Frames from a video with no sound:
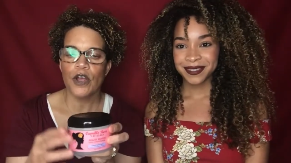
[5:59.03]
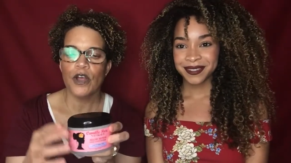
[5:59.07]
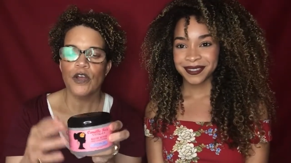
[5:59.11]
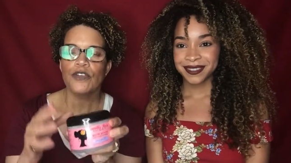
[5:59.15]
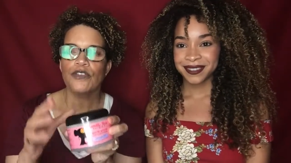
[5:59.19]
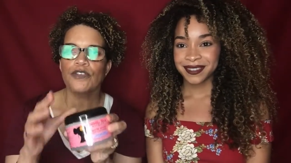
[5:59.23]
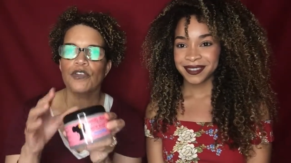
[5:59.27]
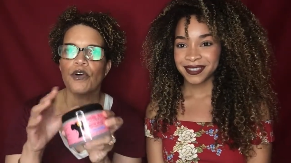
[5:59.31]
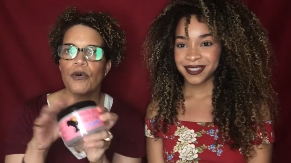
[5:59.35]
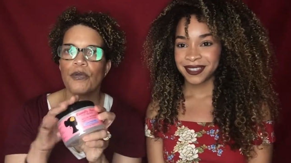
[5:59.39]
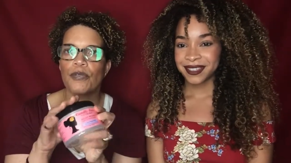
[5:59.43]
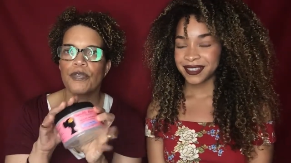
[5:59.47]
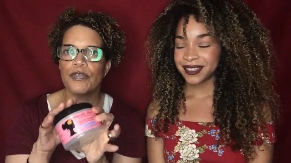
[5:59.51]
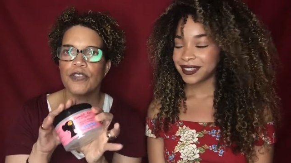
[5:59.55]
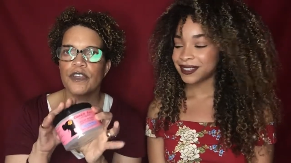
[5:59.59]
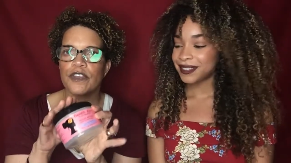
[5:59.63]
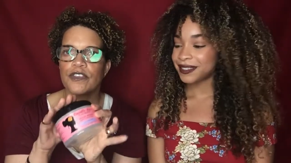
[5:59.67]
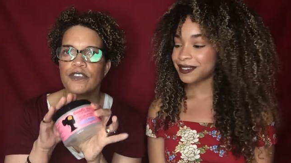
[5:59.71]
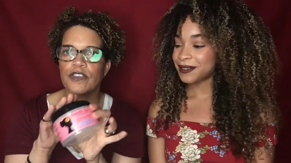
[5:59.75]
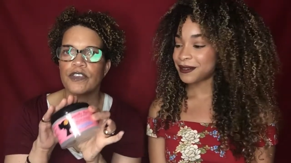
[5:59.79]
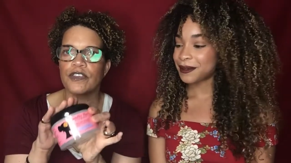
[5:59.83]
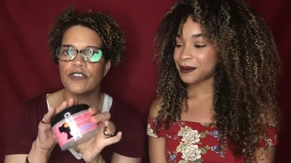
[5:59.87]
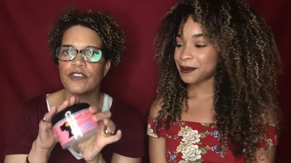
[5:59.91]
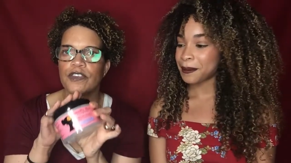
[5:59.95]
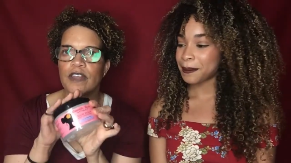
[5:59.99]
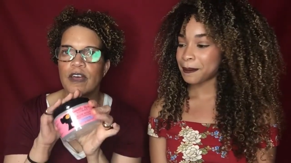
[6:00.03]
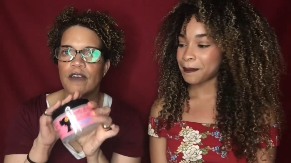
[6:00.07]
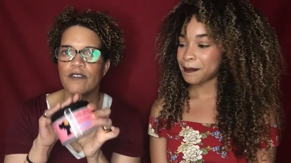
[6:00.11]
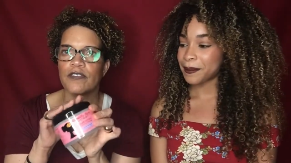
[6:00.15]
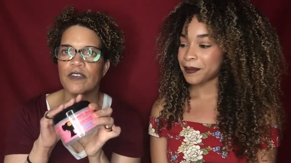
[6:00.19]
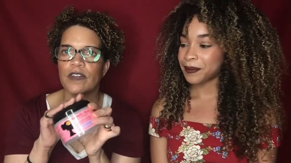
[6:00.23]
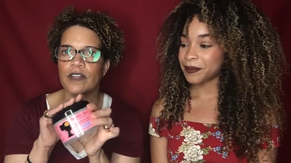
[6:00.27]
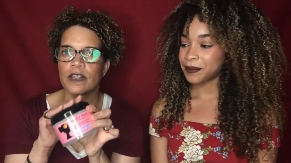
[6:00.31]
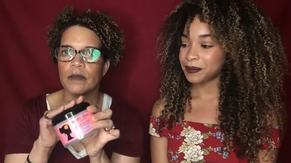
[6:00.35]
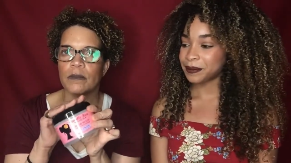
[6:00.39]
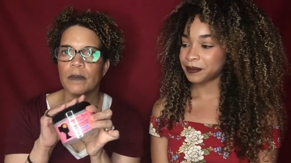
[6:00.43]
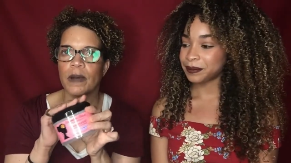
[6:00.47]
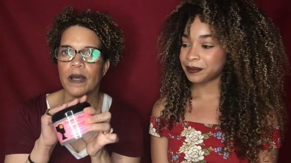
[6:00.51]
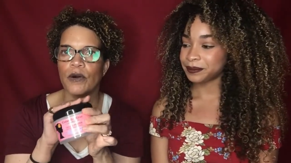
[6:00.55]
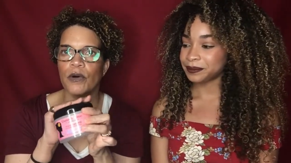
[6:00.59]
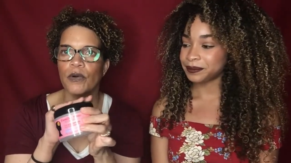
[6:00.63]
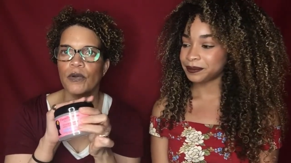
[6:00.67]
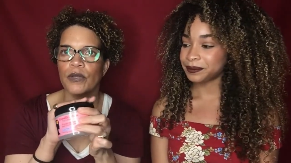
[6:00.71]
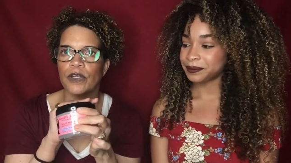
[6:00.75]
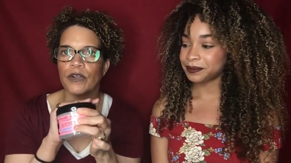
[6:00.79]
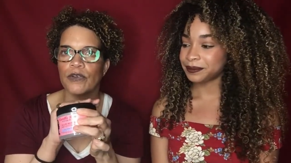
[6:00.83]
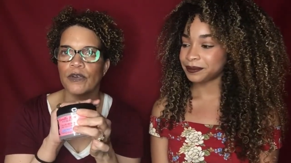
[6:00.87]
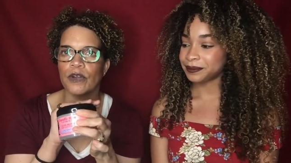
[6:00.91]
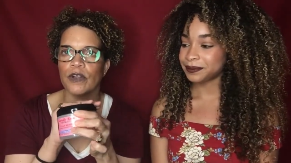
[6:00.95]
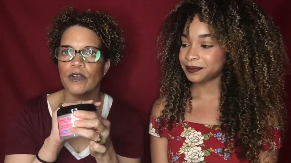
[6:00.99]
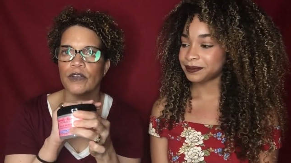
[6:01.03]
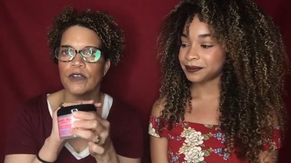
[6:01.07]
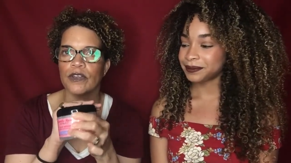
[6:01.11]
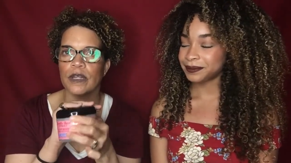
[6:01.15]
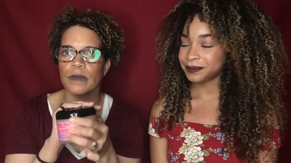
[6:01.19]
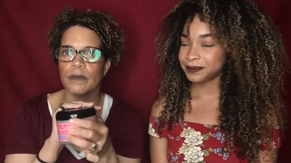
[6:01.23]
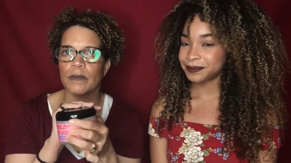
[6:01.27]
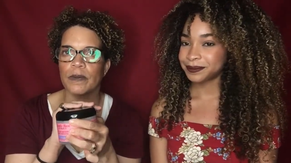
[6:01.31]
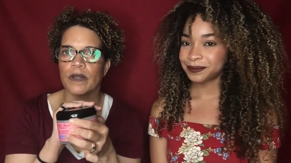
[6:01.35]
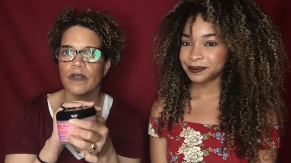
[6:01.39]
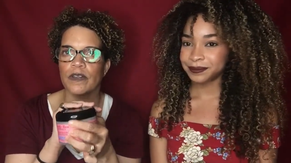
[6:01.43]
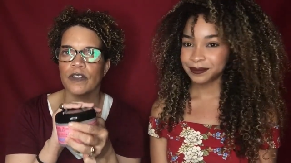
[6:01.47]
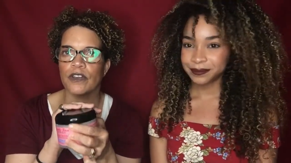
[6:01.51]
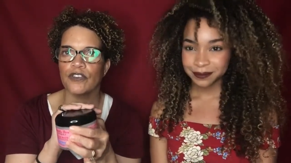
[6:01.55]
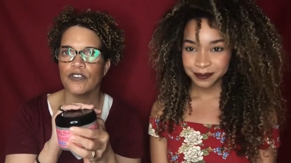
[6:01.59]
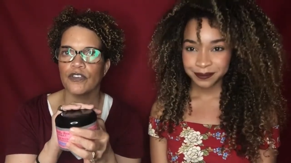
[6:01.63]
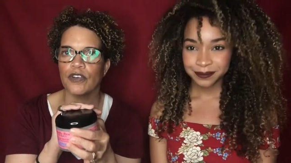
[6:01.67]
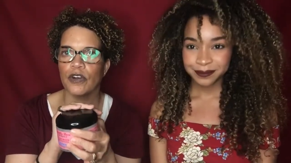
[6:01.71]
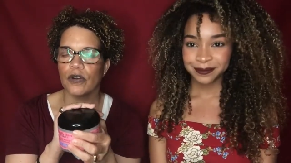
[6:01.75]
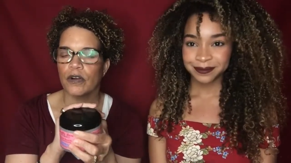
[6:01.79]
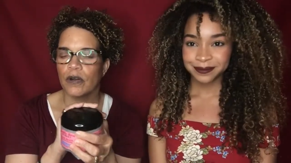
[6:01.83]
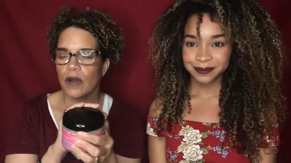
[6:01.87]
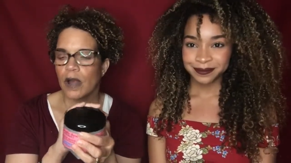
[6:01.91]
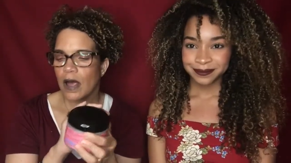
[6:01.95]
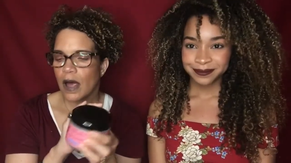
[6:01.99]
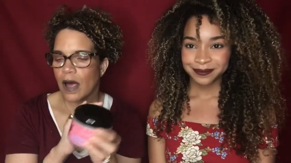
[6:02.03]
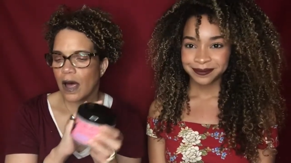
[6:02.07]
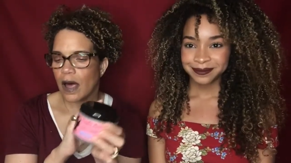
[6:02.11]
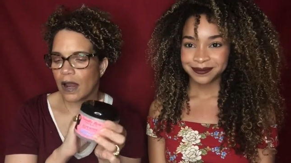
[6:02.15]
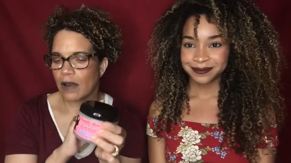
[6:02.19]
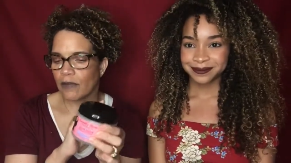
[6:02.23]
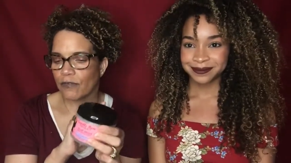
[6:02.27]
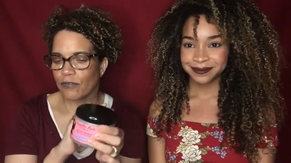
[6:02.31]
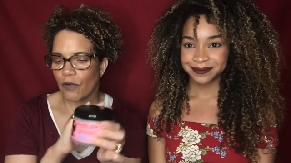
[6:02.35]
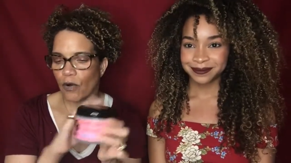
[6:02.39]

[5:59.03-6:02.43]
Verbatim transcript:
Speaker 1: So this is definitely my holy grail deep conditioner. Out of